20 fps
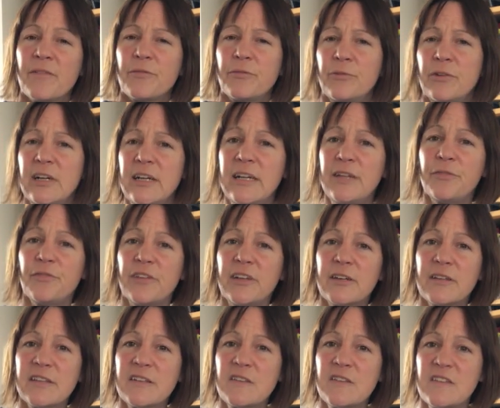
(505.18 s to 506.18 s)
Really
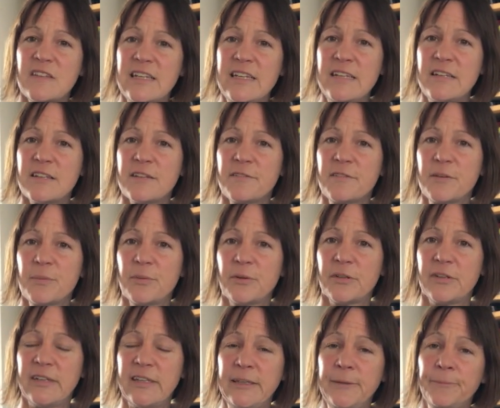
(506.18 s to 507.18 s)
feel the seat of the
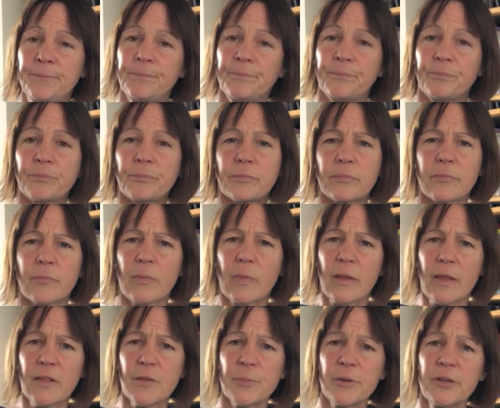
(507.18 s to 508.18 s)
body
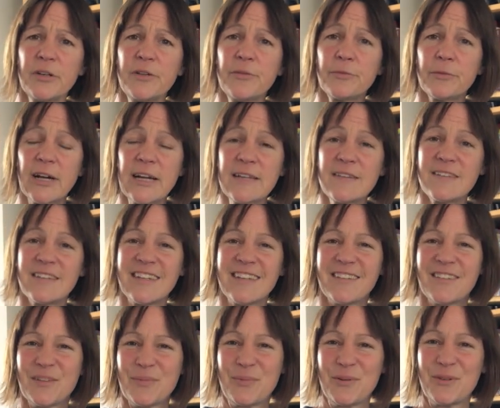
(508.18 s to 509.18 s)
resting
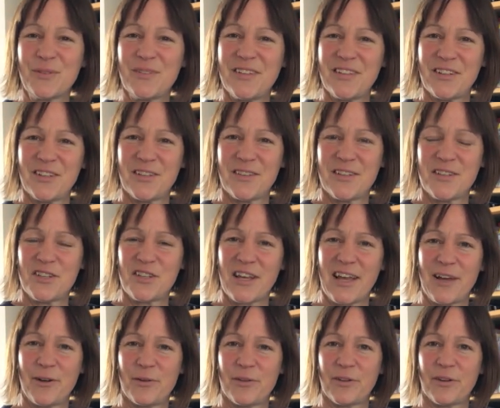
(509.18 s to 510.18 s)
supported on the
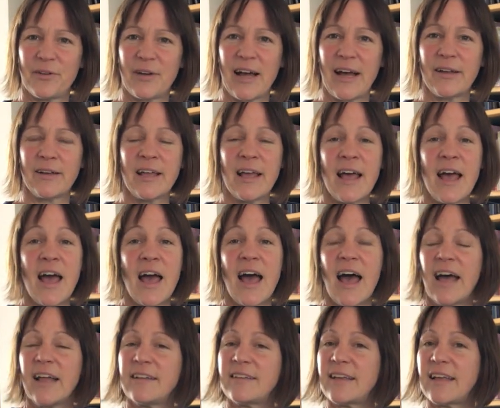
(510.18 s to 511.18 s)
chair or the ground,
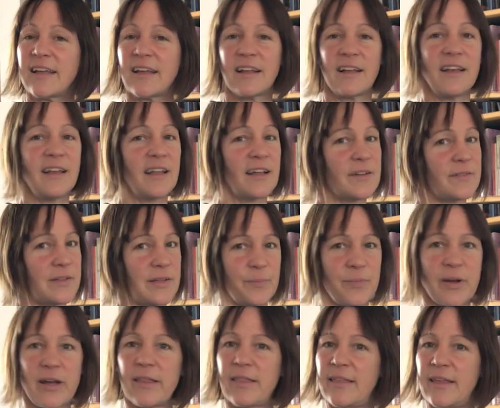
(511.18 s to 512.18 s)
and take a lovely
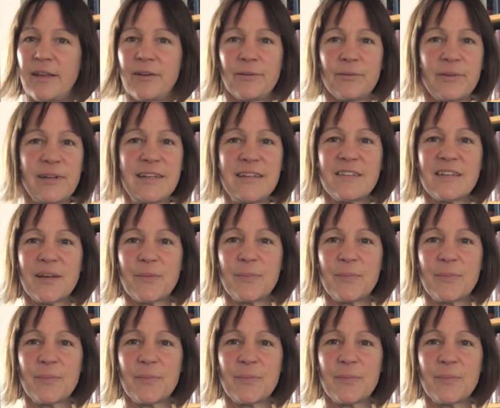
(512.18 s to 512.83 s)
breath in, reach